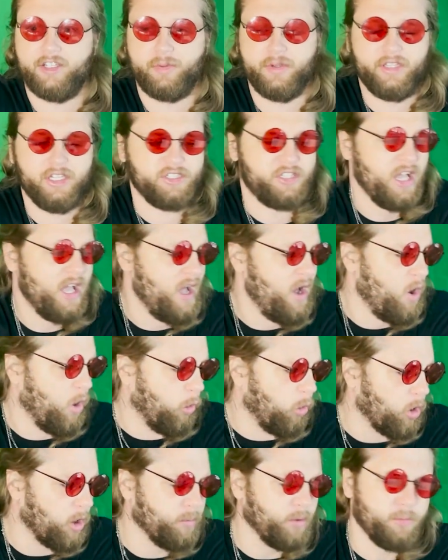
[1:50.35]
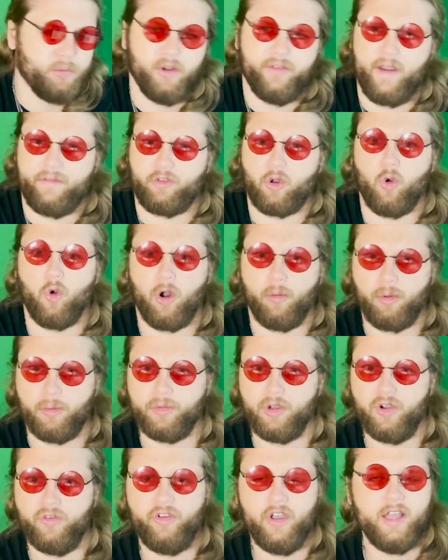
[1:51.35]
But just horrible move after horrible
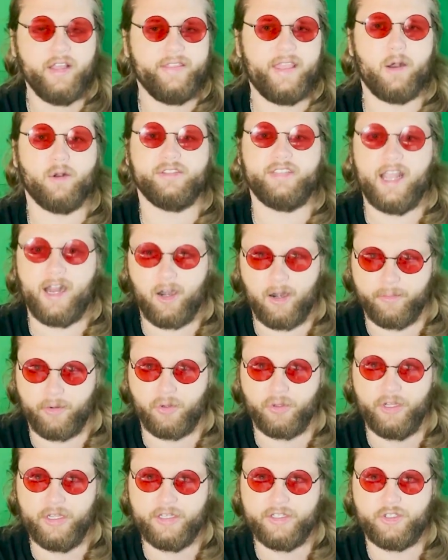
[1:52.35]
move. They were terrible.